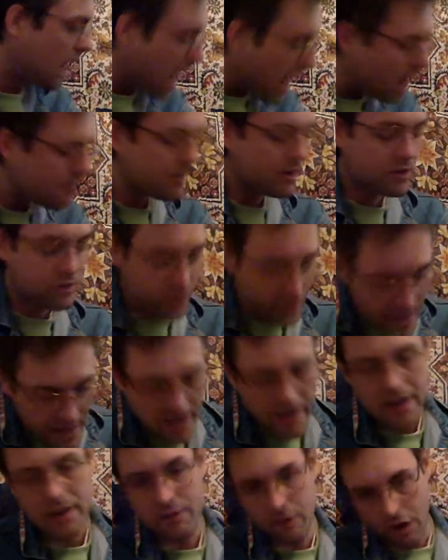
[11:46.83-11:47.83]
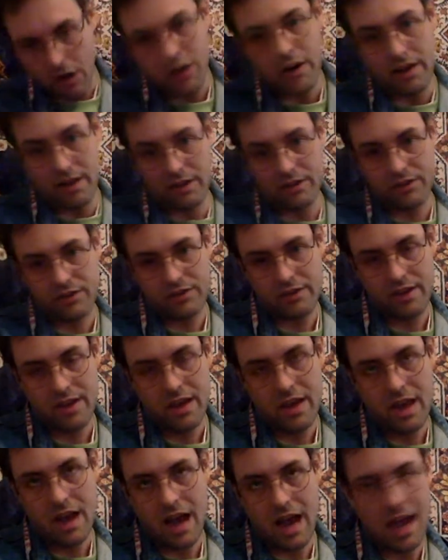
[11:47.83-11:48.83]
I'm a creative artist.
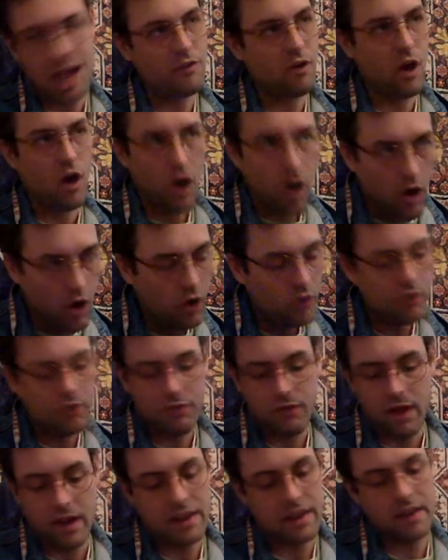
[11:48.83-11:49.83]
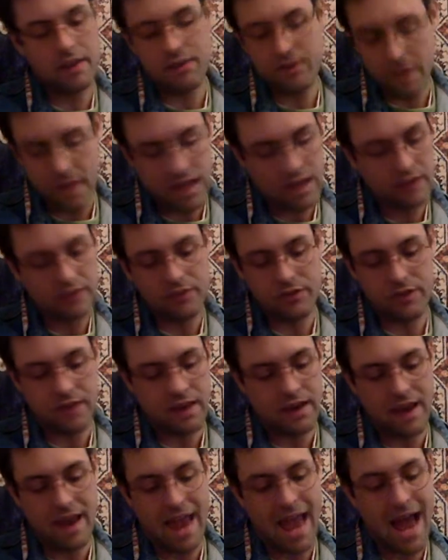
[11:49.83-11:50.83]
I have all the fucking things
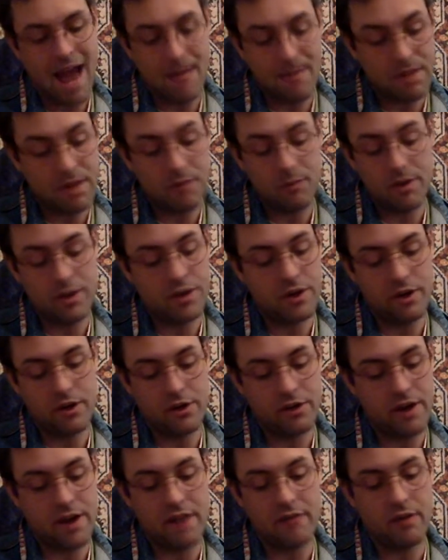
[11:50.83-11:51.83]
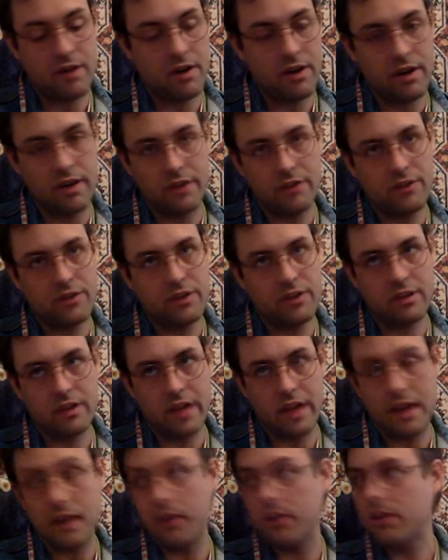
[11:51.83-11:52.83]
that happen when you're a creative artist,
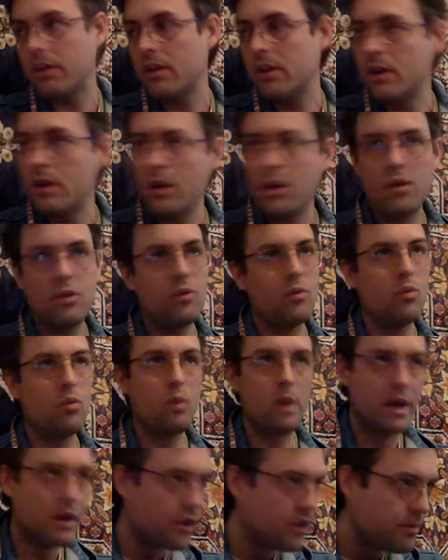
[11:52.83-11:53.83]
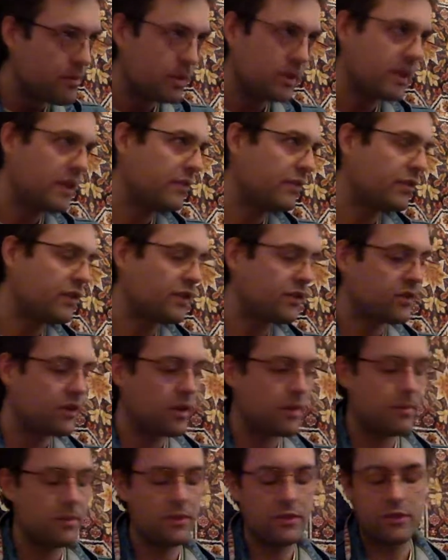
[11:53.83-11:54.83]
like weird belief
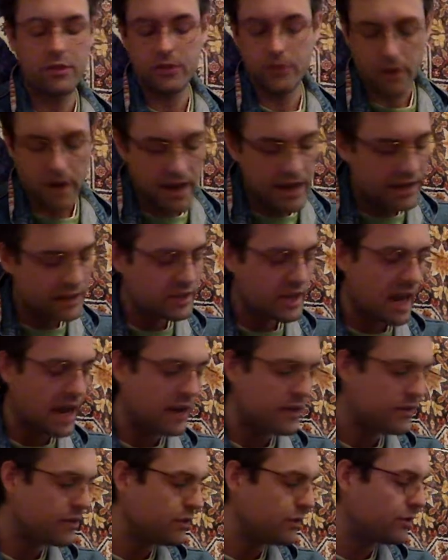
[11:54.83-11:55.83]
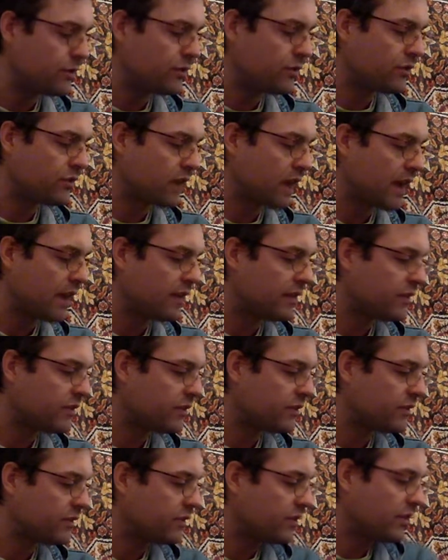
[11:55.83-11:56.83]
systems, strange attitudes,
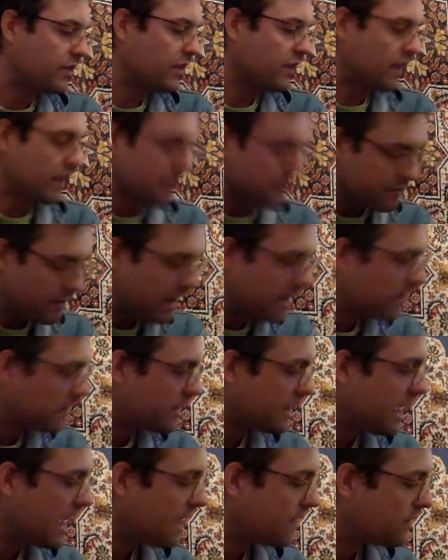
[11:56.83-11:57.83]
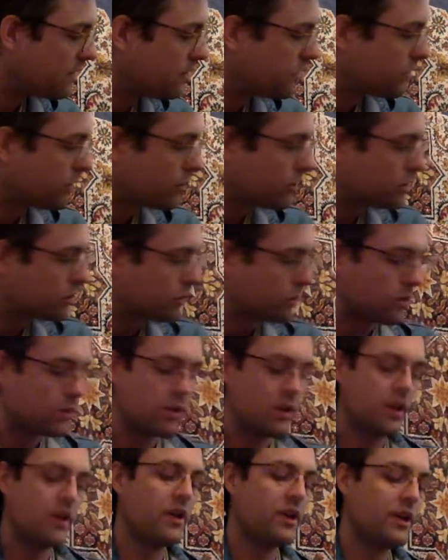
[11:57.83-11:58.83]
kinds like vaguely
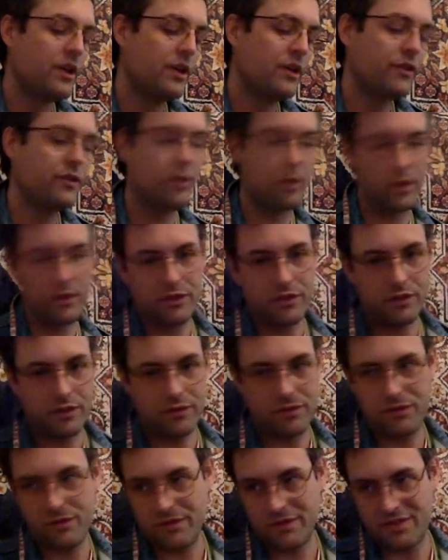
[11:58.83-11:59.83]
antisocial sorts of